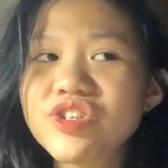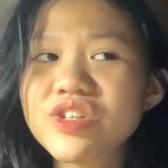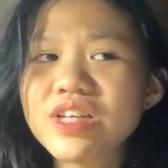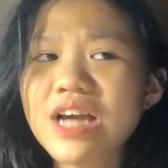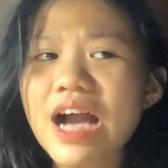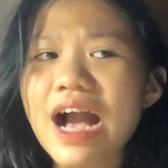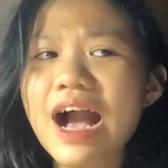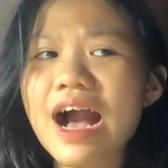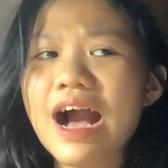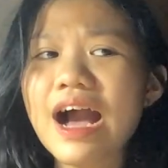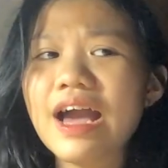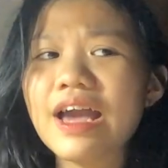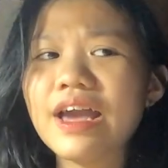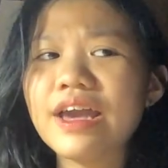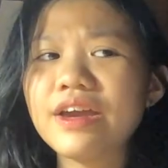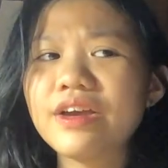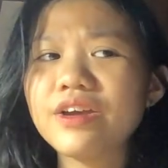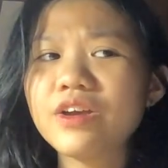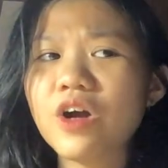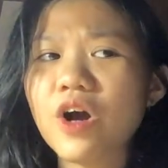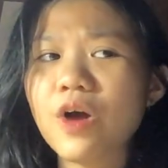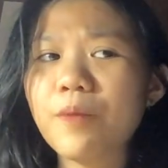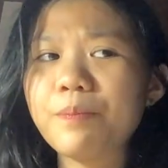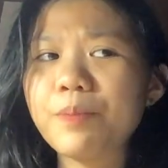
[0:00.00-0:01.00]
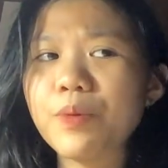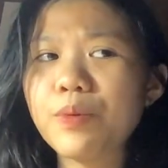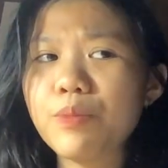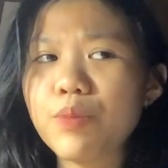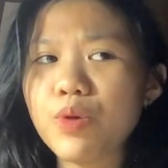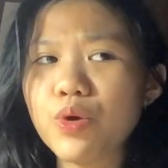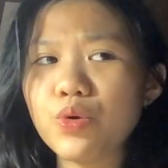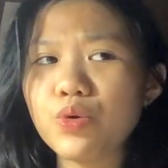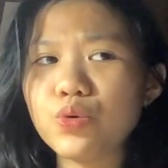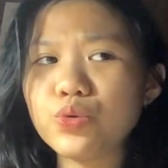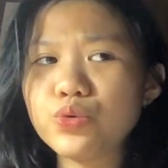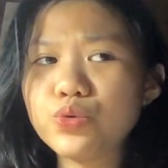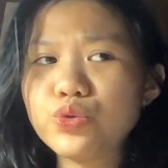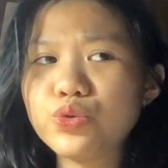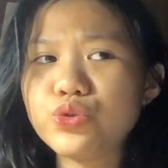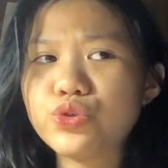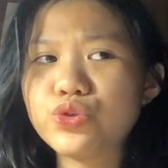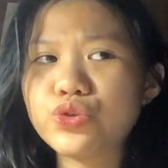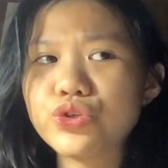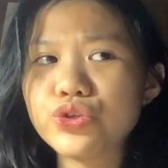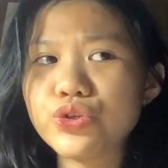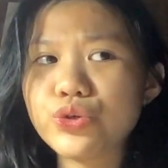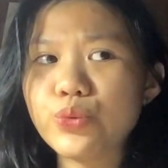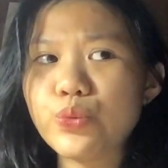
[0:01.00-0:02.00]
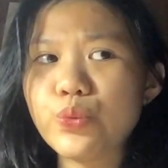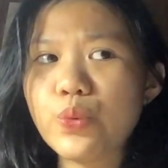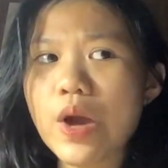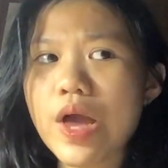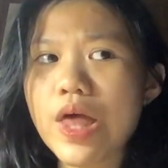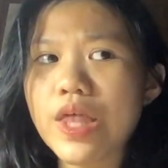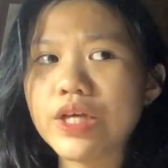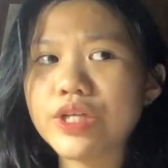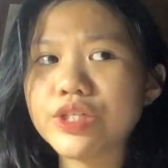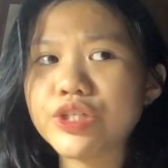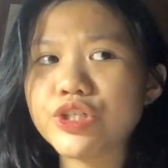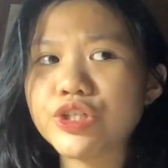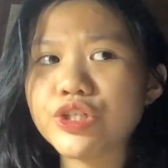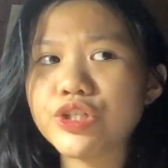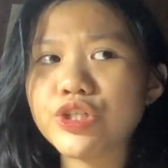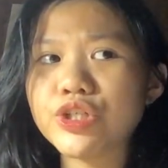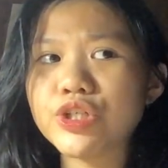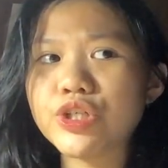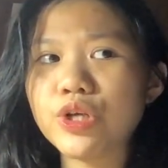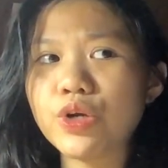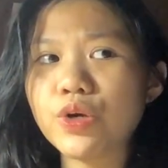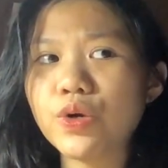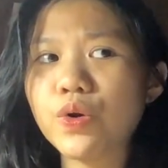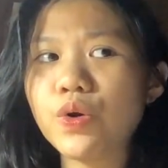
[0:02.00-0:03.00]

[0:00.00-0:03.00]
I got bemused when I just